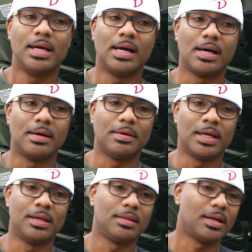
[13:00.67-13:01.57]

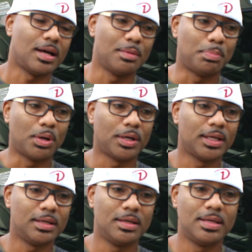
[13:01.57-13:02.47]
Another guy bought
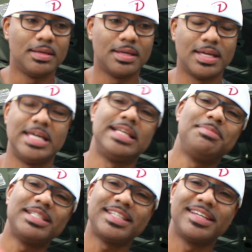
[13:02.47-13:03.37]
it, and let
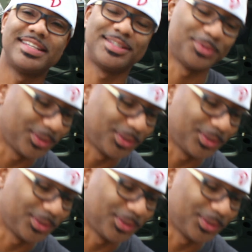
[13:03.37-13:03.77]
me tell you this real